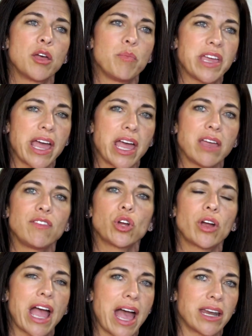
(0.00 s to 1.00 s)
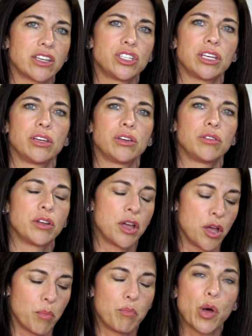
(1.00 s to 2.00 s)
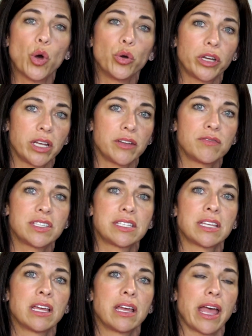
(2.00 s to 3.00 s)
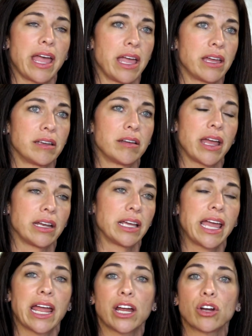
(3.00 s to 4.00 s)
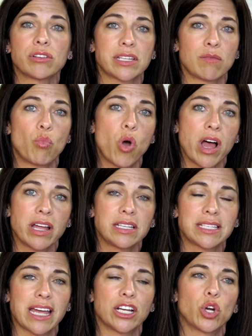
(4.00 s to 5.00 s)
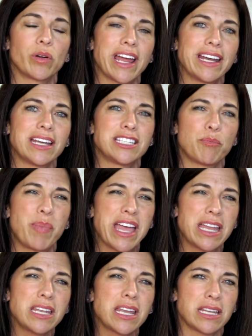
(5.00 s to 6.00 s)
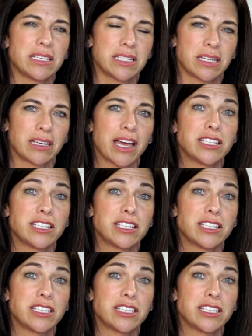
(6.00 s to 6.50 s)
behavior, attitude, motives, and cares and wants, and create a dependent